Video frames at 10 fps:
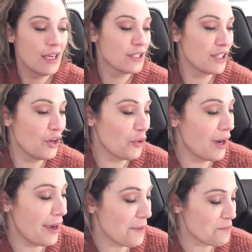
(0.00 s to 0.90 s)
So
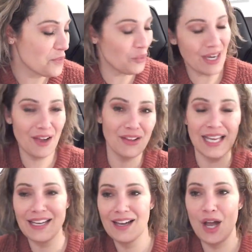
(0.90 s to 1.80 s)
we all
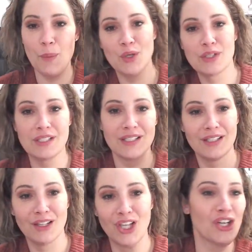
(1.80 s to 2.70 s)
like almost
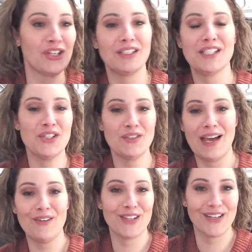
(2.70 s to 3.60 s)
learn to do
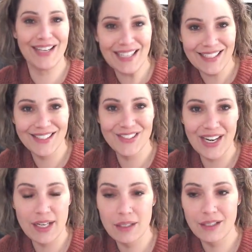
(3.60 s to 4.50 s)
that with our kids,
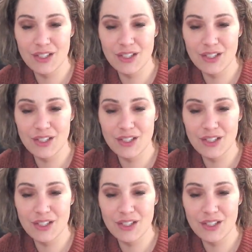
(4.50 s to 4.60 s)
right?